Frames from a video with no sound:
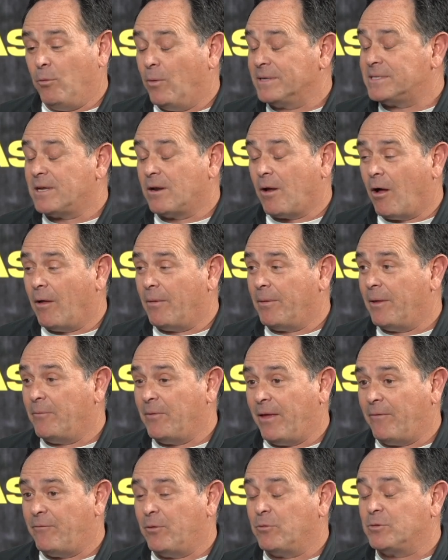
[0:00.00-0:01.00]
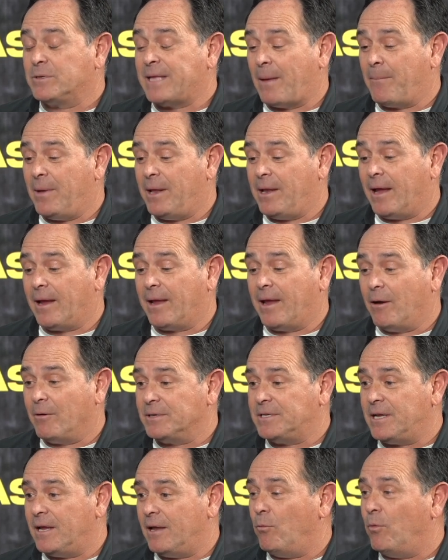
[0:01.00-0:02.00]
it wasn't all, if there was that many, I
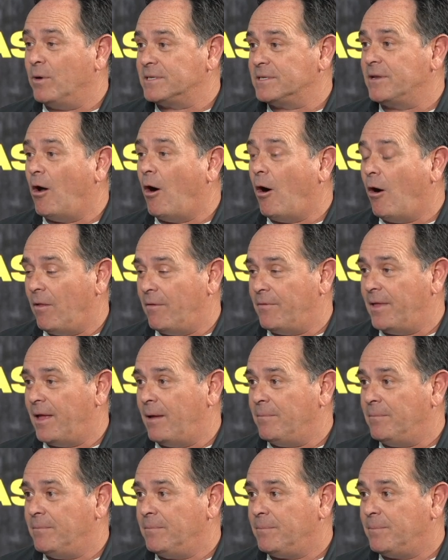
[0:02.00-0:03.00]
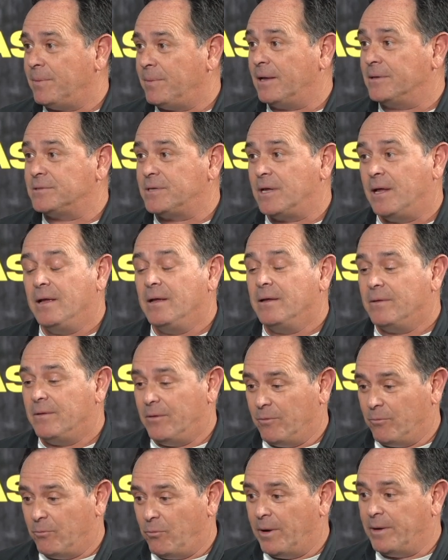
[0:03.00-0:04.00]
guarantee it wasn't all of them. Because
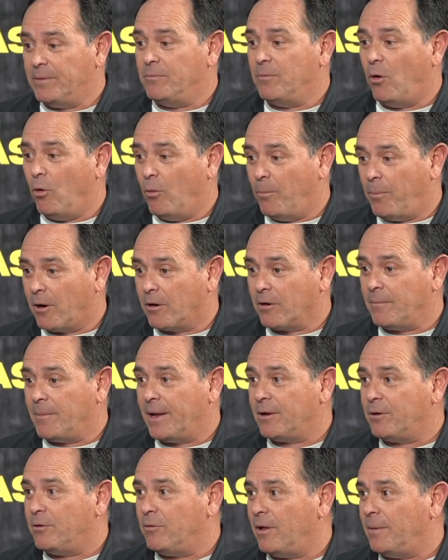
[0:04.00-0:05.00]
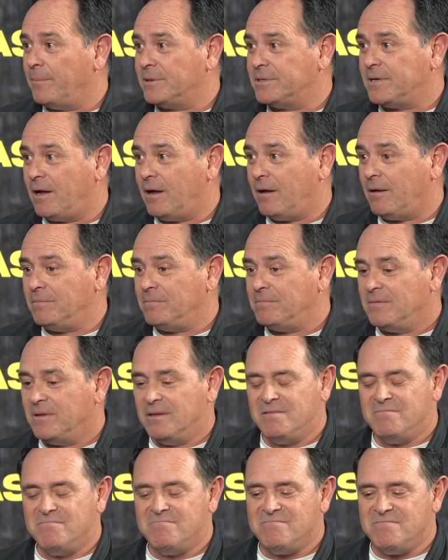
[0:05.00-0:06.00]
the one old partner of mine, Kulan Patel,
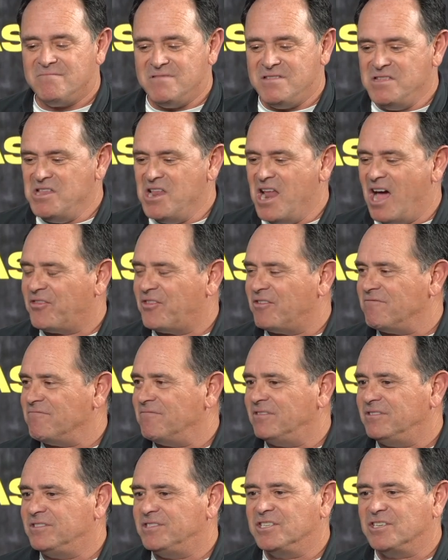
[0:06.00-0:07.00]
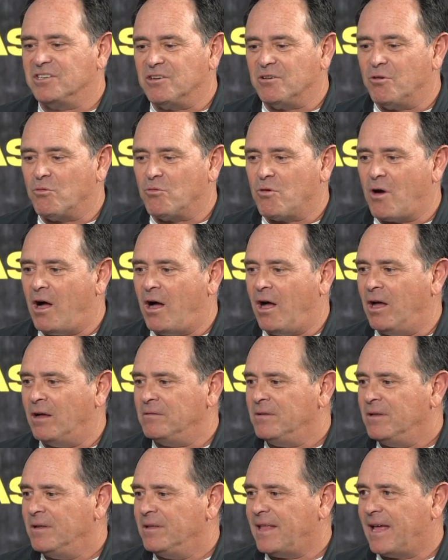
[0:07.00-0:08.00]
nothing, 0
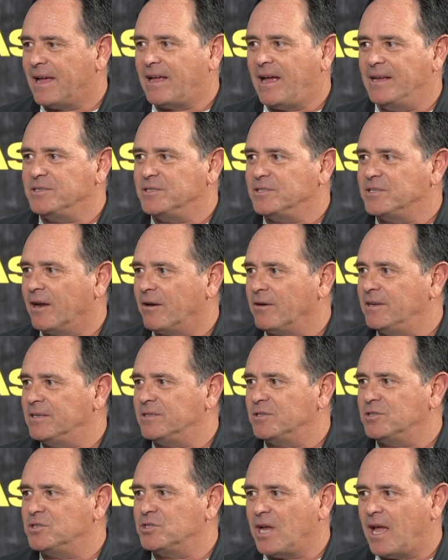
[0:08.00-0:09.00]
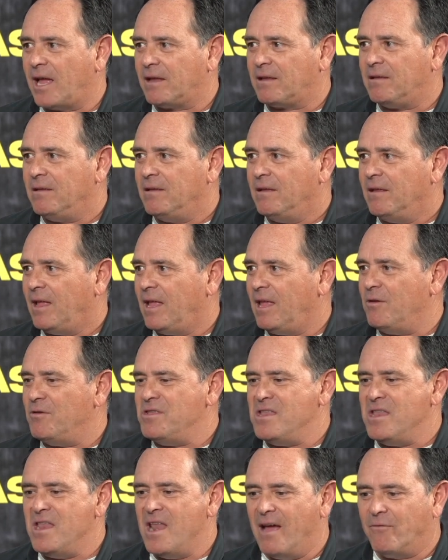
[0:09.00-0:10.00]
wrong. That guy's integrity is in check. He
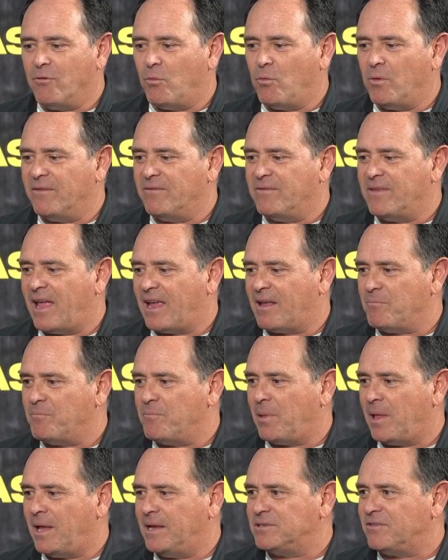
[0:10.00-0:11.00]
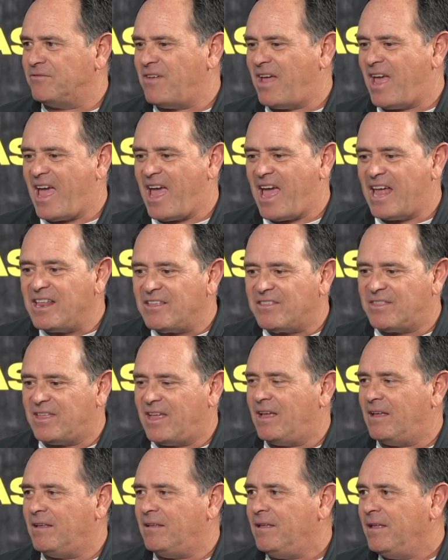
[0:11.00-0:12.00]
never would have taken place of
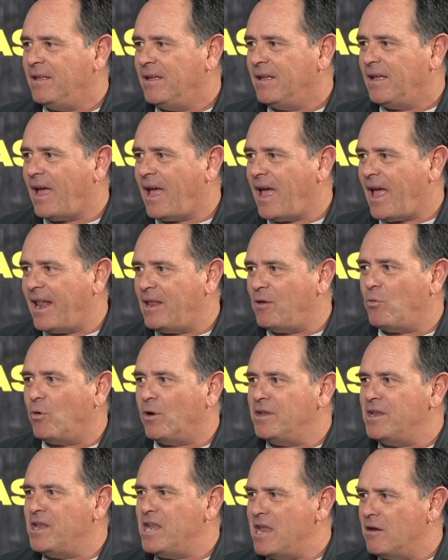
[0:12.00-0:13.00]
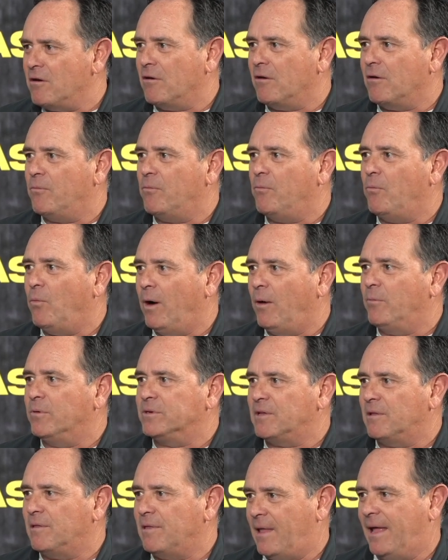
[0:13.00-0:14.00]
anything anywhere near what
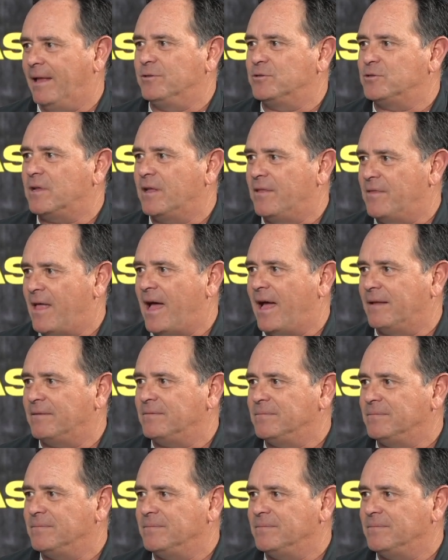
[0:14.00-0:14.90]
was alleged in that.